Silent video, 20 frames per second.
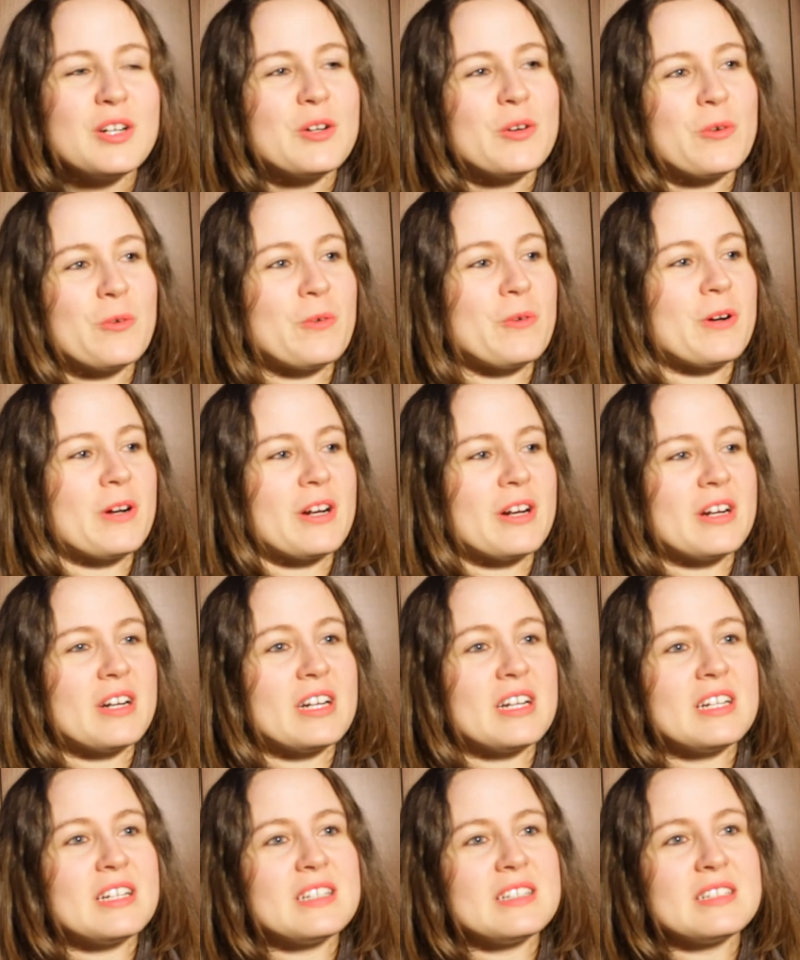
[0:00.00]

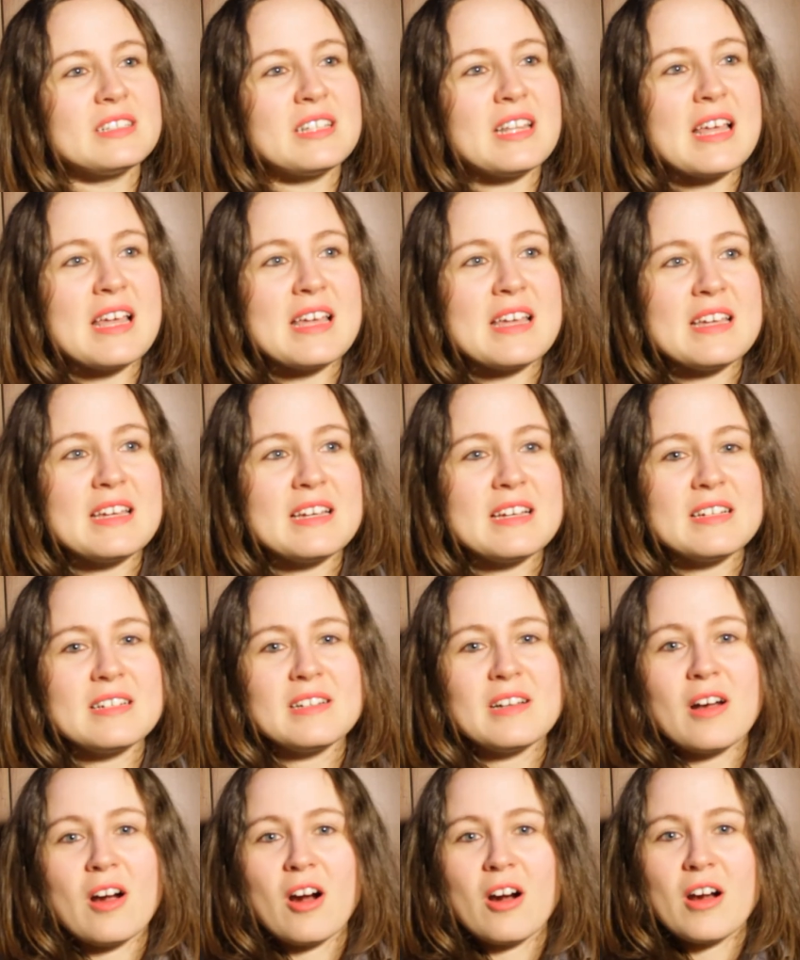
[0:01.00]
or they
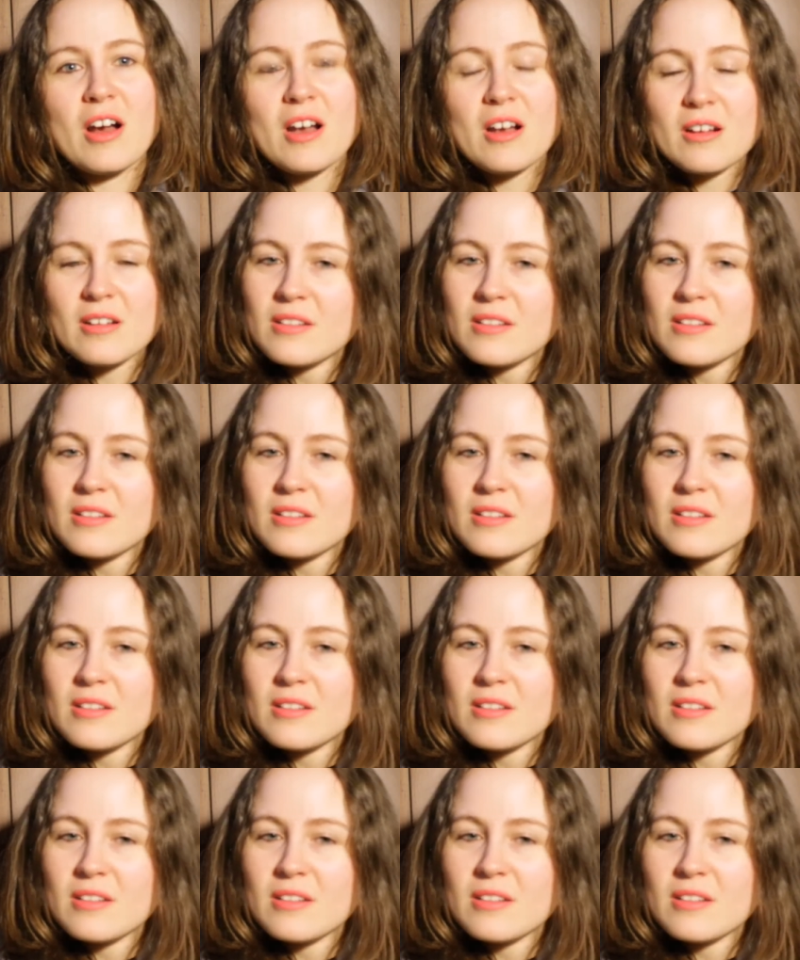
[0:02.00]
are